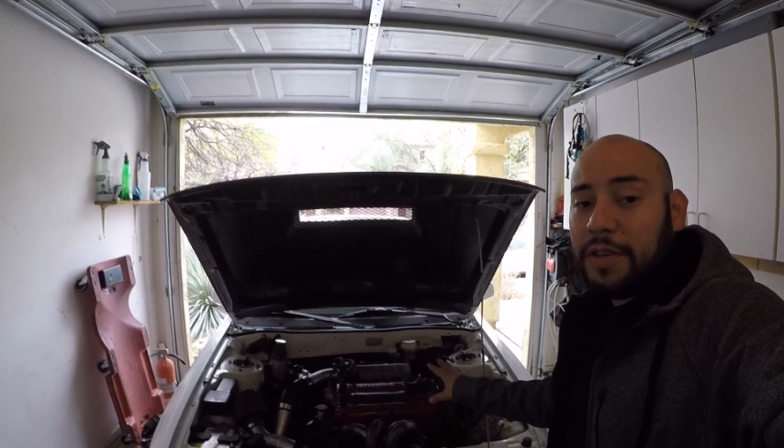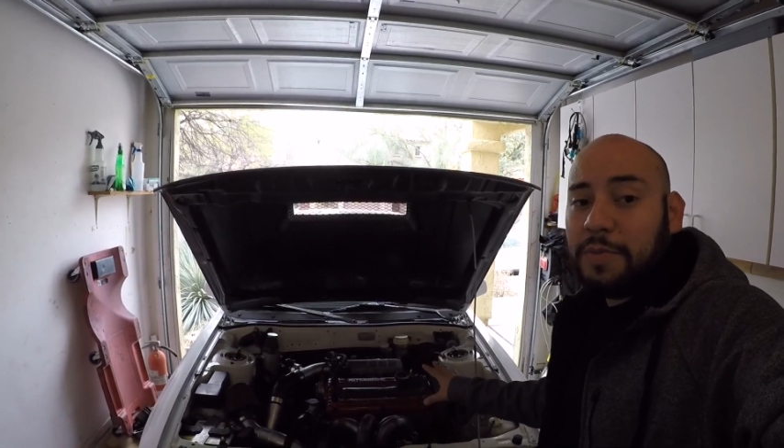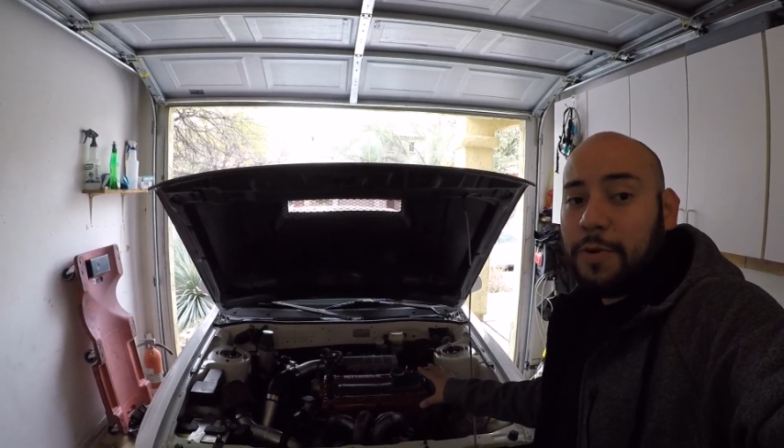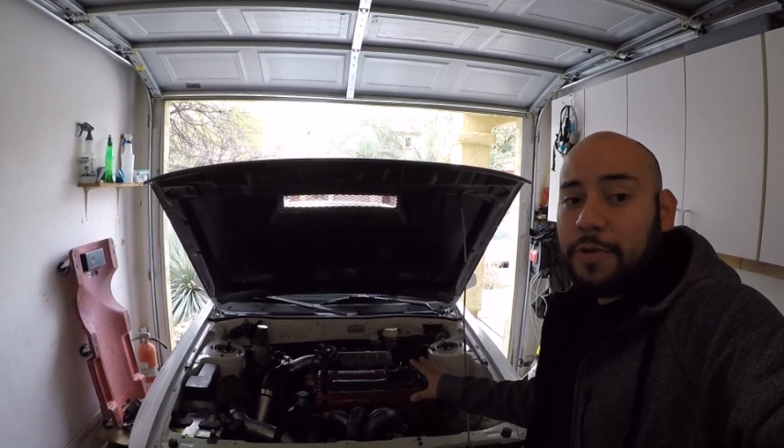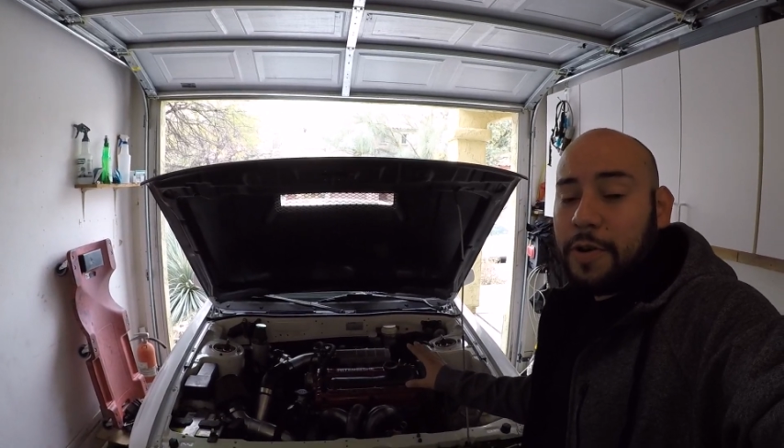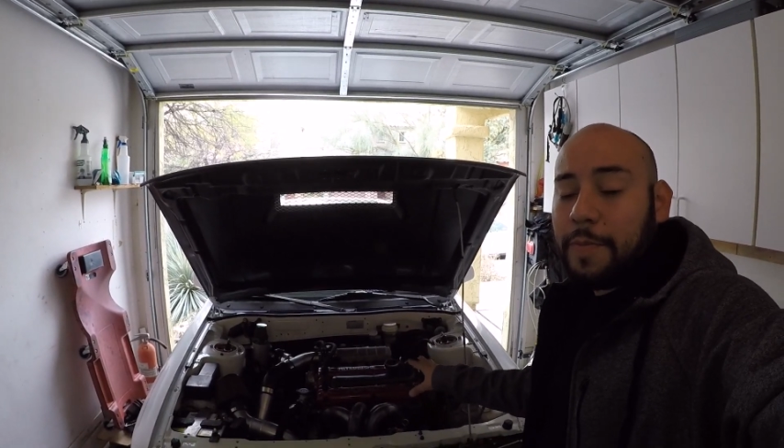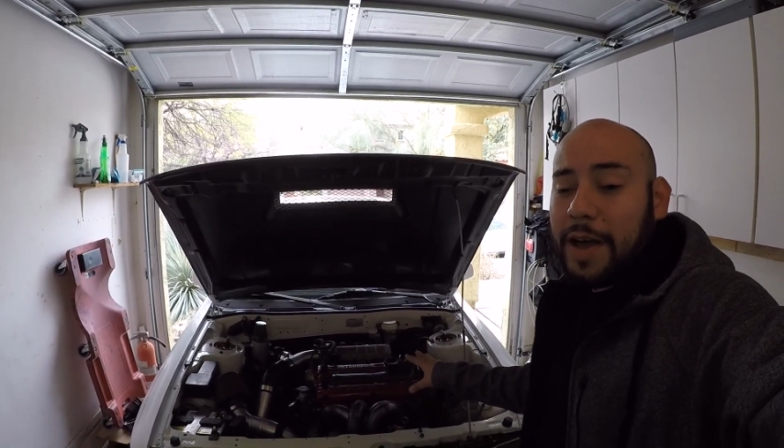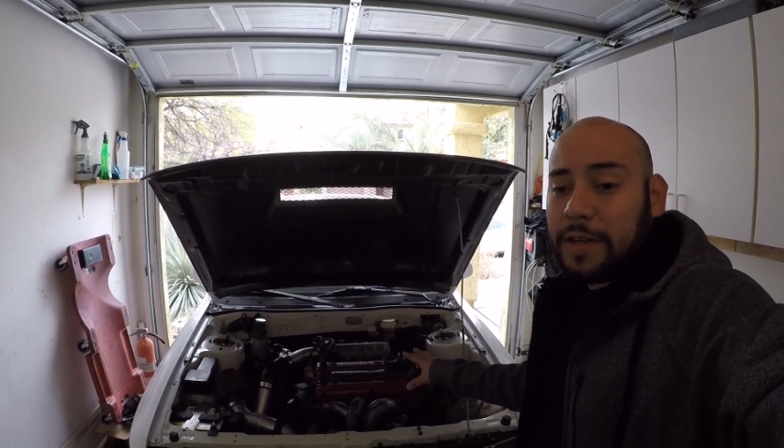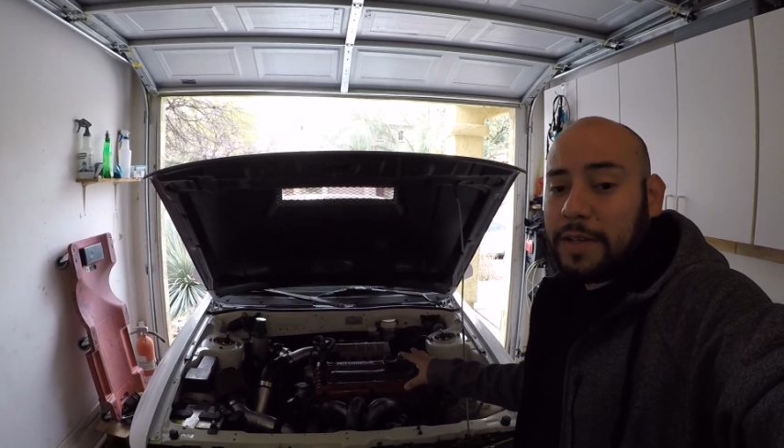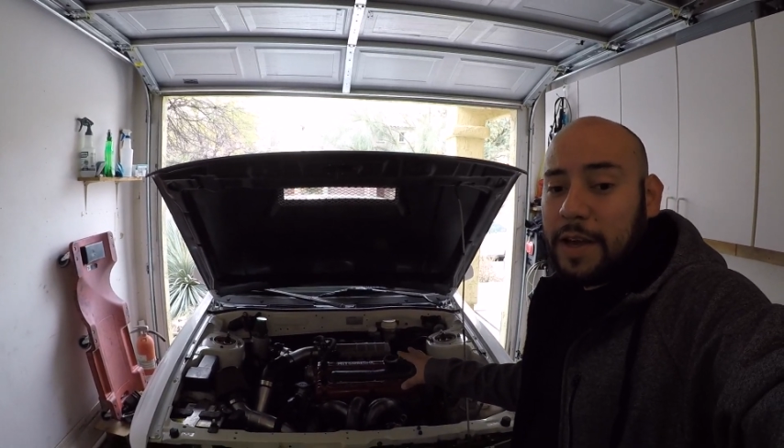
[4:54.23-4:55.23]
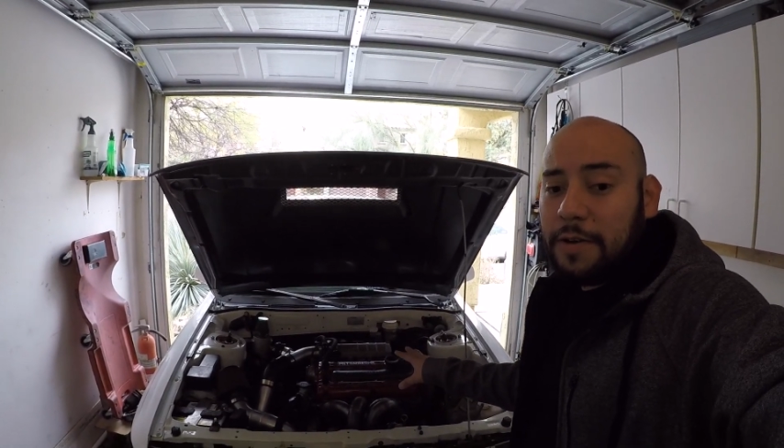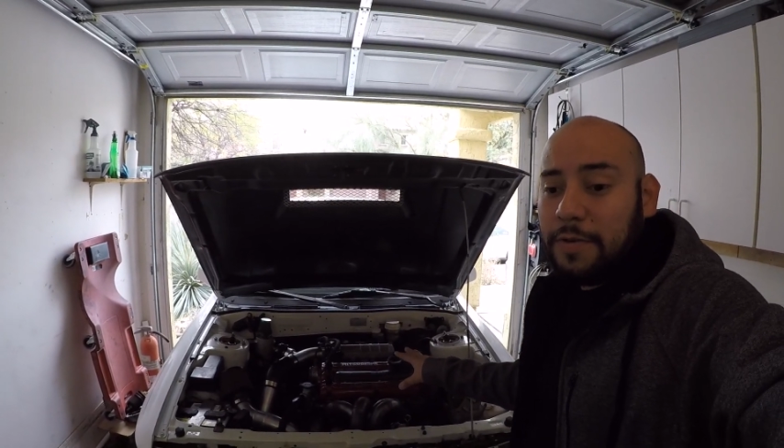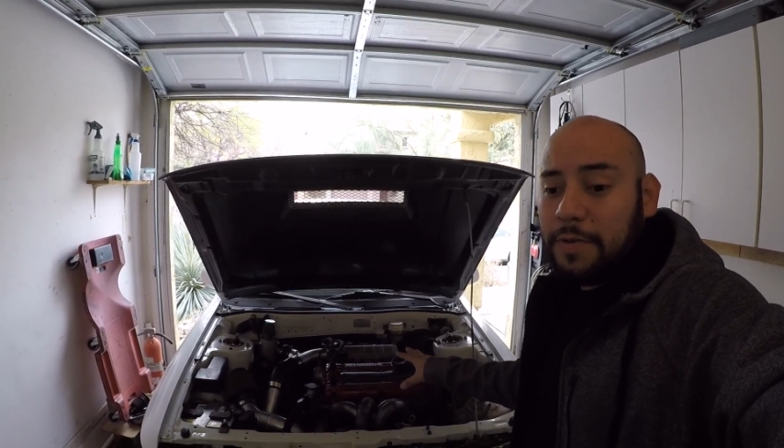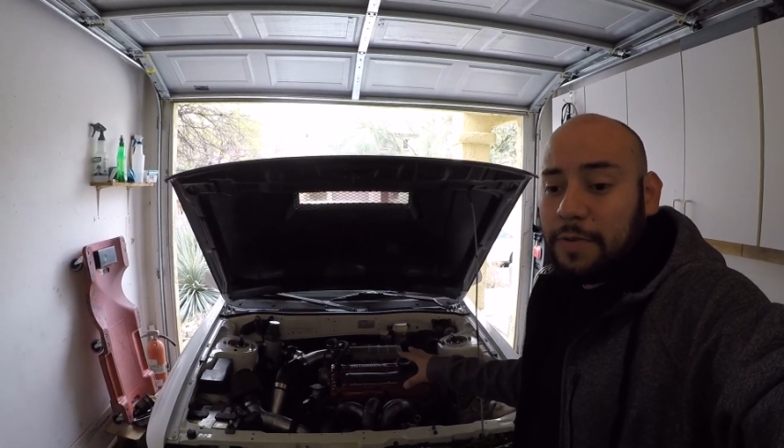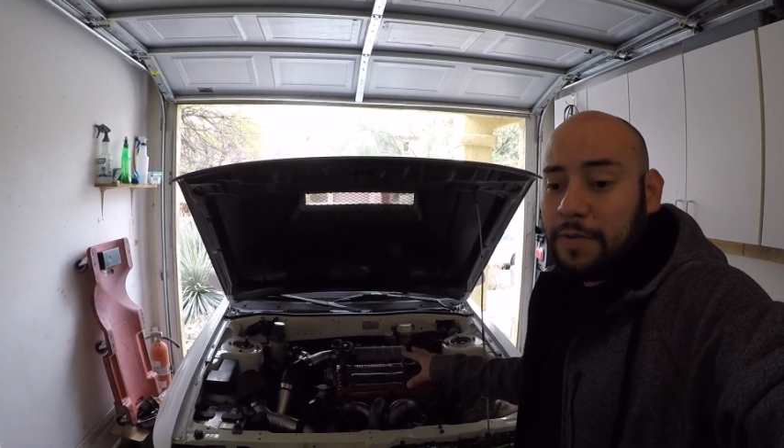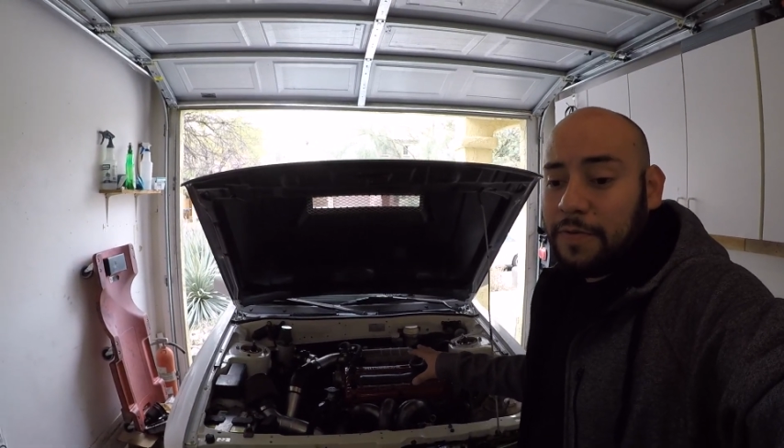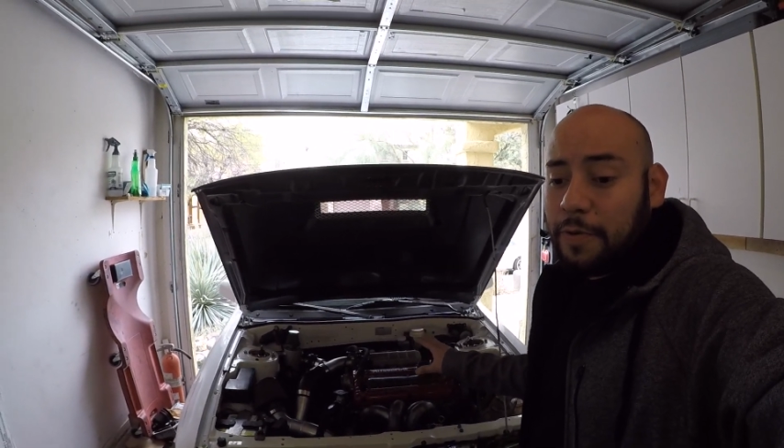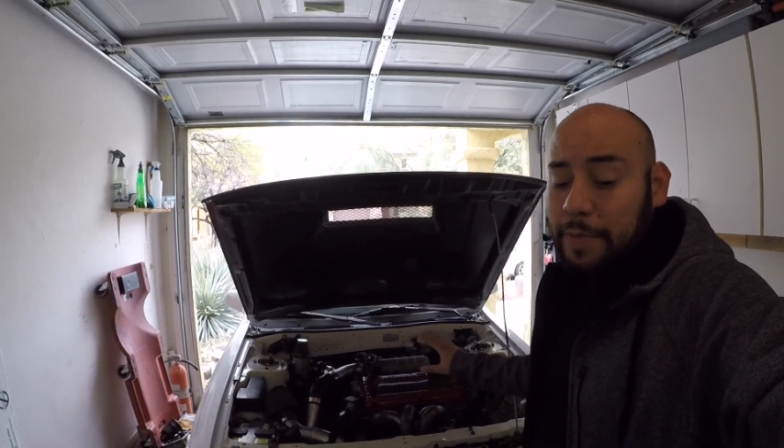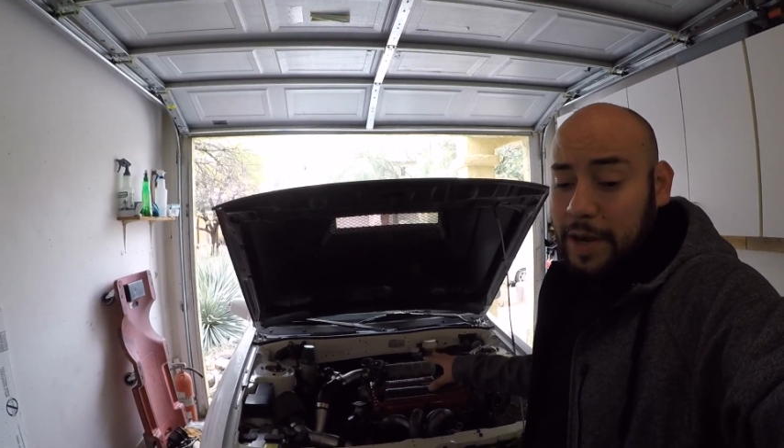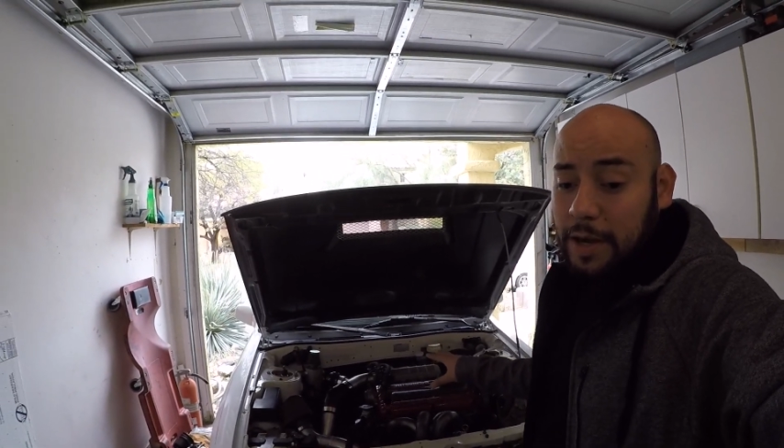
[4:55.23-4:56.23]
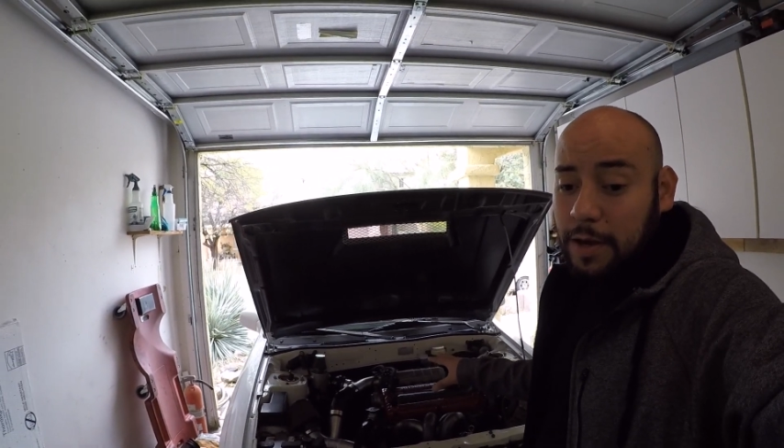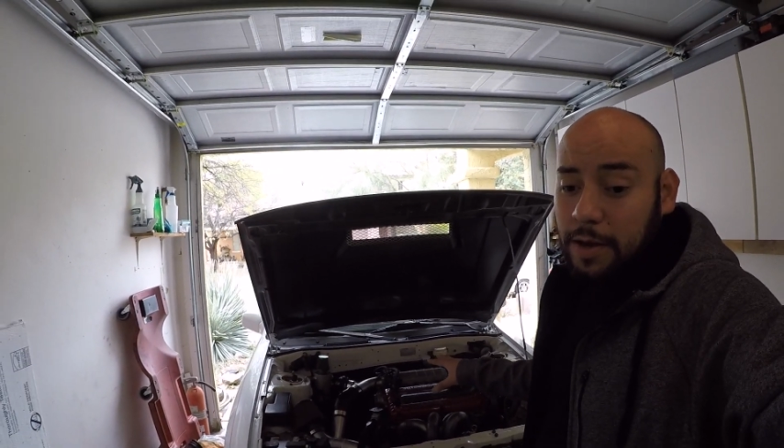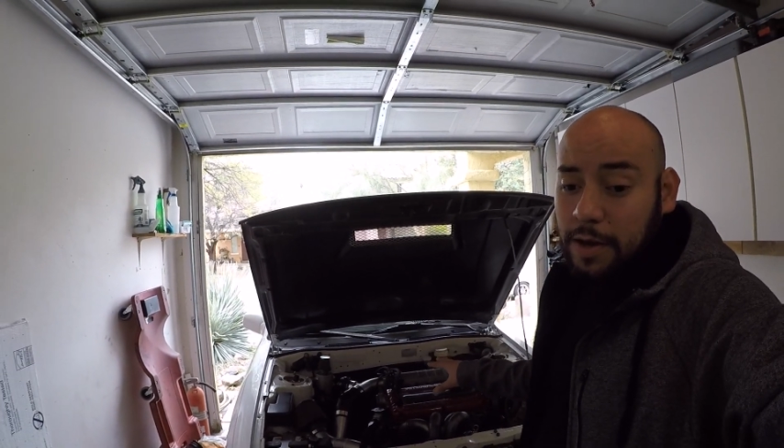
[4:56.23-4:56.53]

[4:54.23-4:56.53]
this motor are maxed out for me